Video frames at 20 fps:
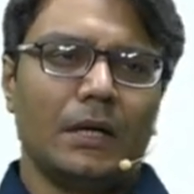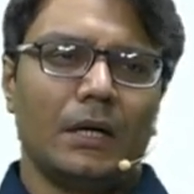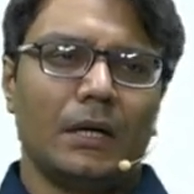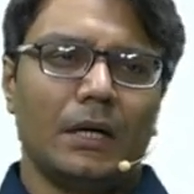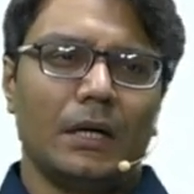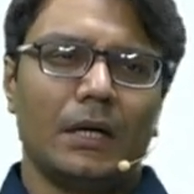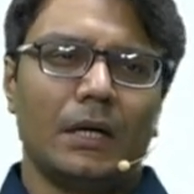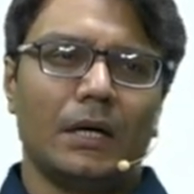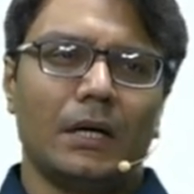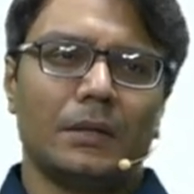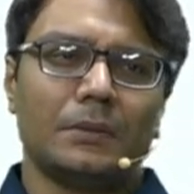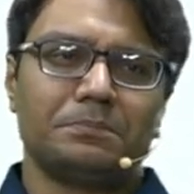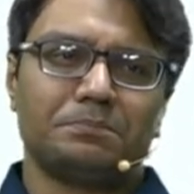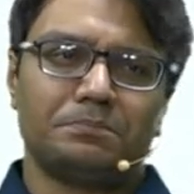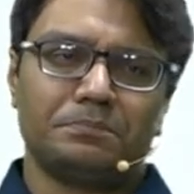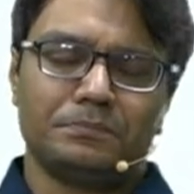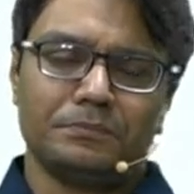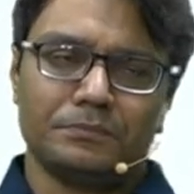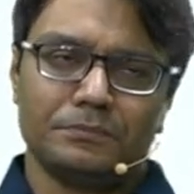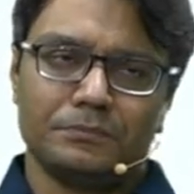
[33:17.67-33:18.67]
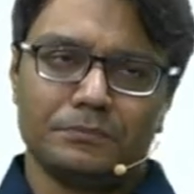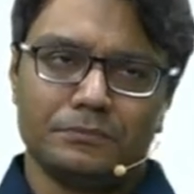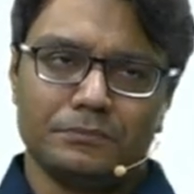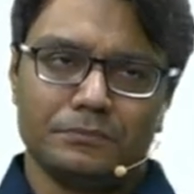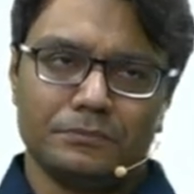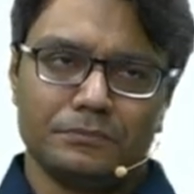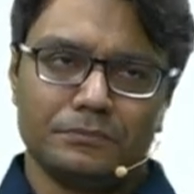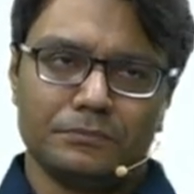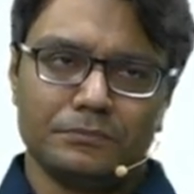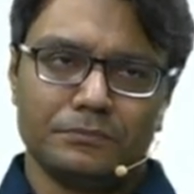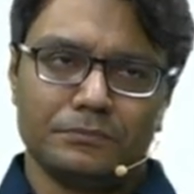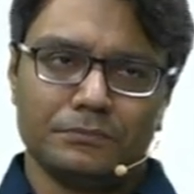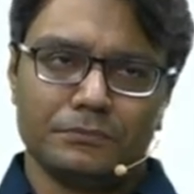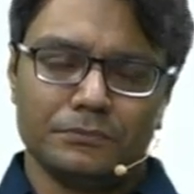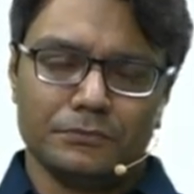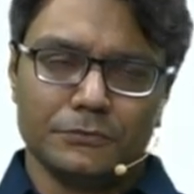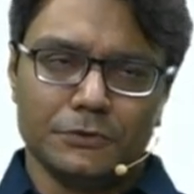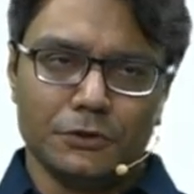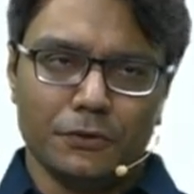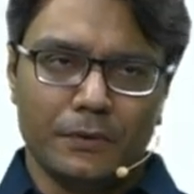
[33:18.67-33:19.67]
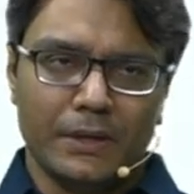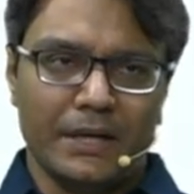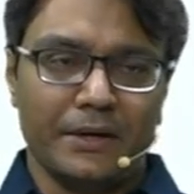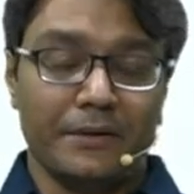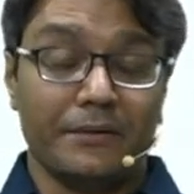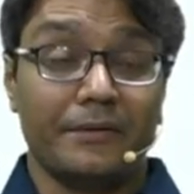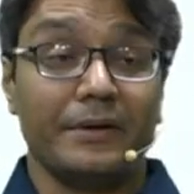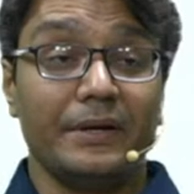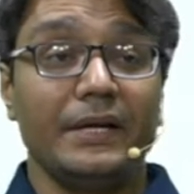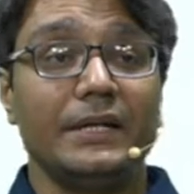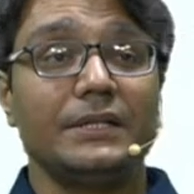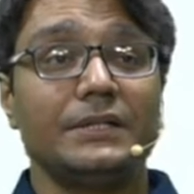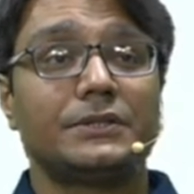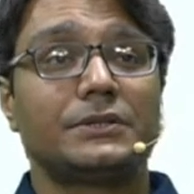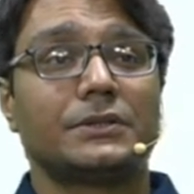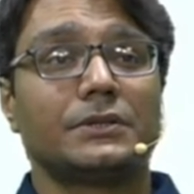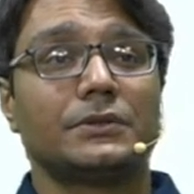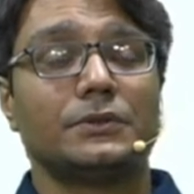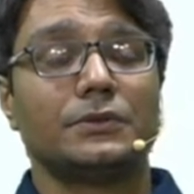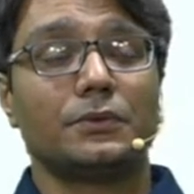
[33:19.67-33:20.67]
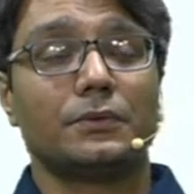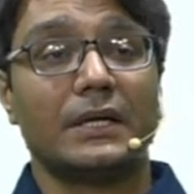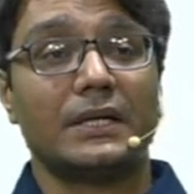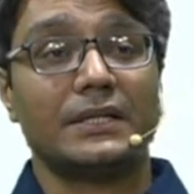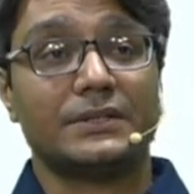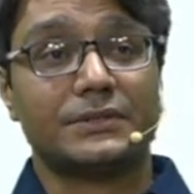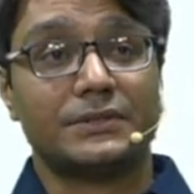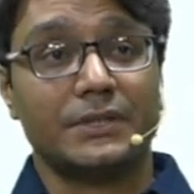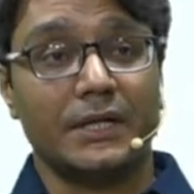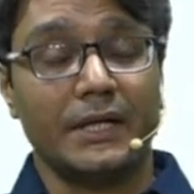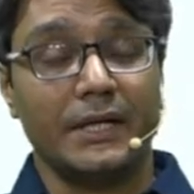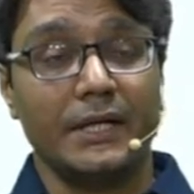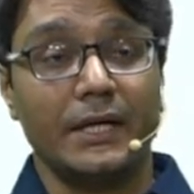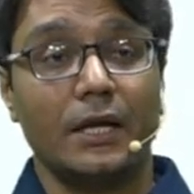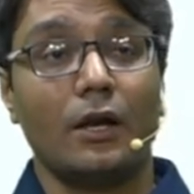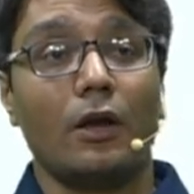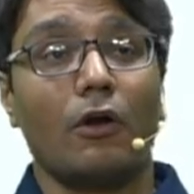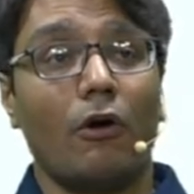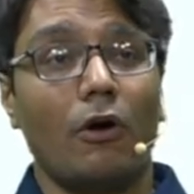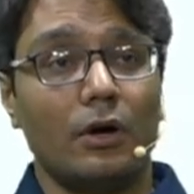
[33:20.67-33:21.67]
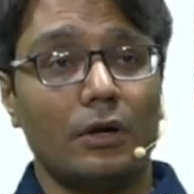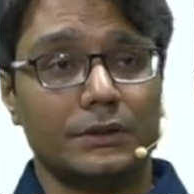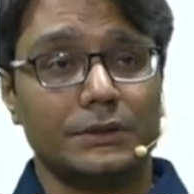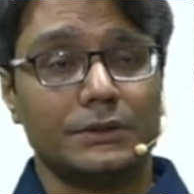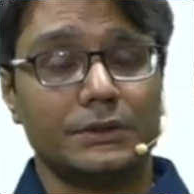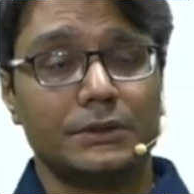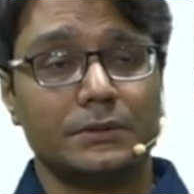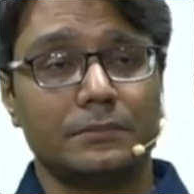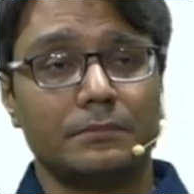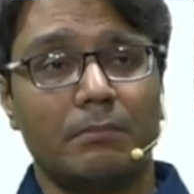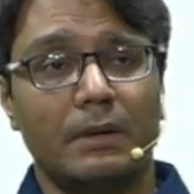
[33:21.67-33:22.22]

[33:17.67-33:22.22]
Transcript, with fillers: You can read, you can study a lot,